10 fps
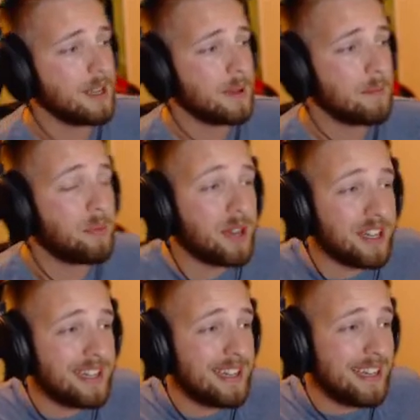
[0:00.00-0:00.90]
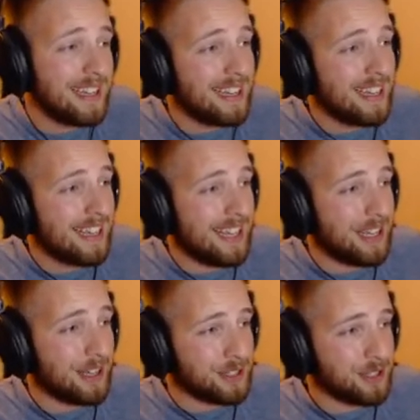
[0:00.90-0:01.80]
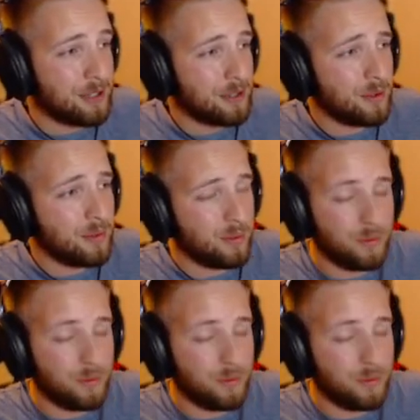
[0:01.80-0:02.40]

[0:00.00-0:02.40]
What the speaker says: But he also